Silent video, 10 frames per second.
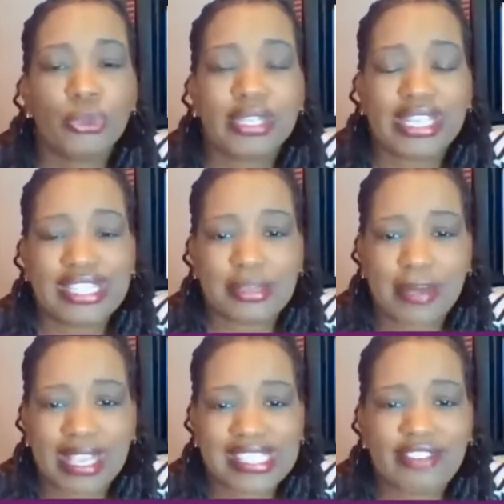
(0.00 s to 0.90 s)
you would need
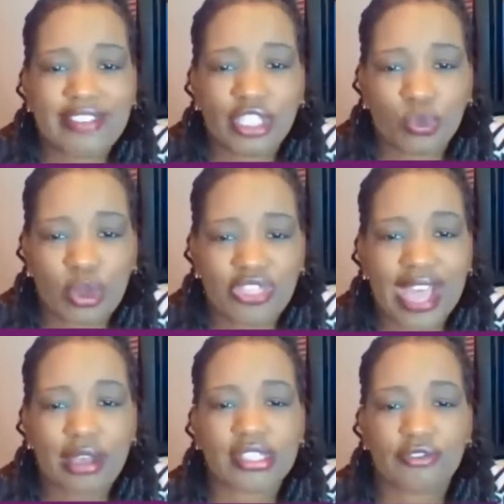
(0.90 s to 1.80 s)
to make
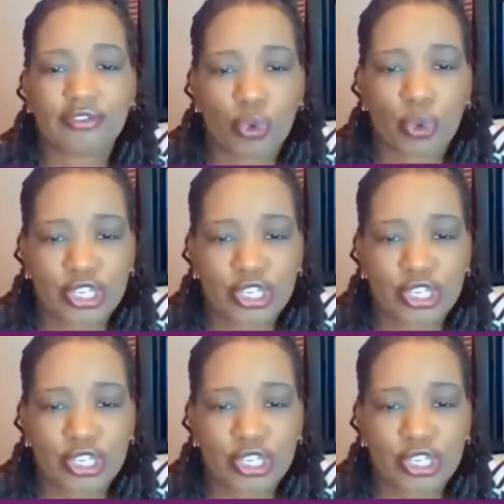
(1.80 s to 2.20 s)
$71,429,000.